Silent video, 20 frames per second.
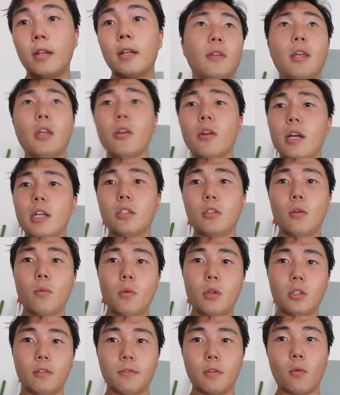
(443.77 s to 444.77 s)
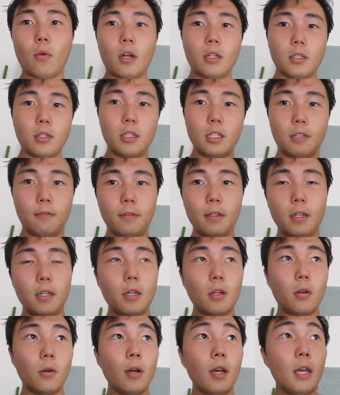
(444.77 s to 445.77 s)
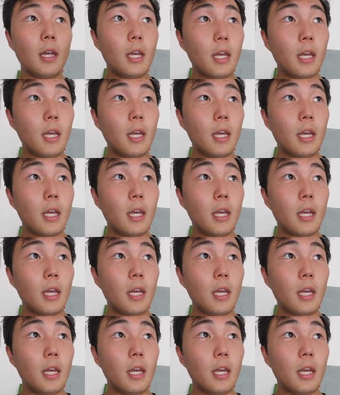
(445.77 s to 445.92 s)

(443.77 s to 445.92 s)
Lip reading: Thank you guys so much for watching this video.